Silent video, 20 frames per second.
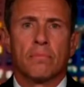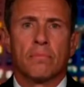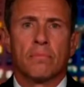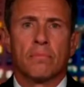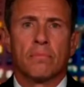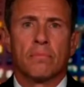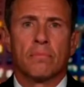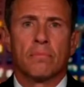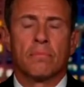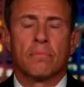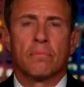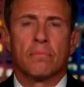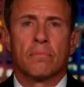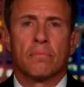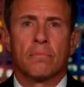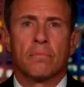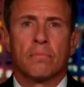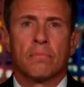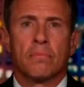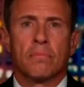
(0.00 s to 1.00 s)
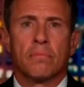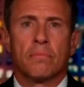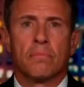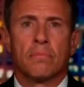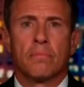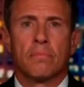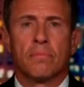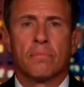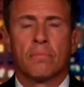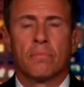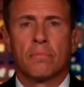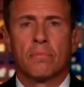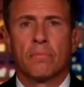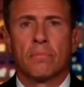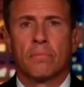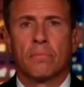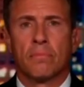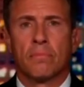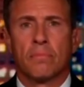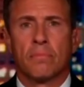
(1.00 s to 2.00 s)

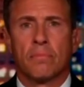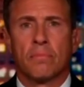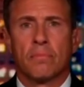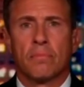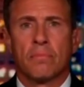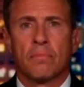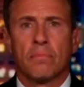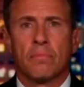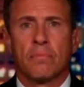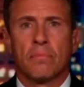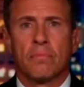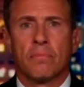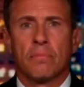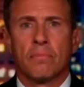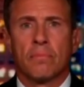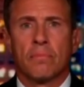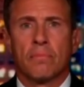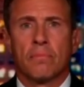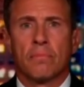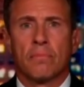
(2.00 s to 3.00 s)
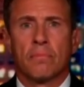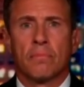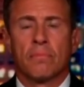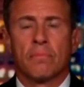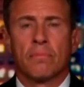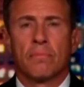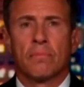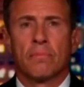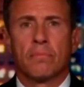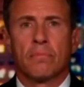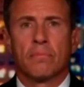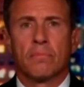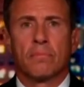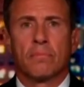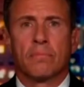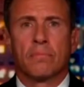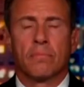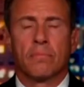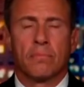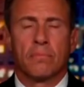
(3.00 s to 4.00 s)

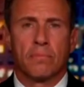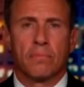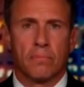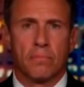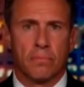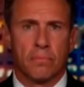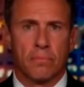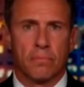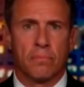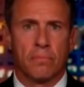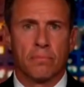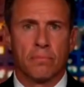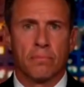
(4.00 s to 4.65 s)
(not speaking)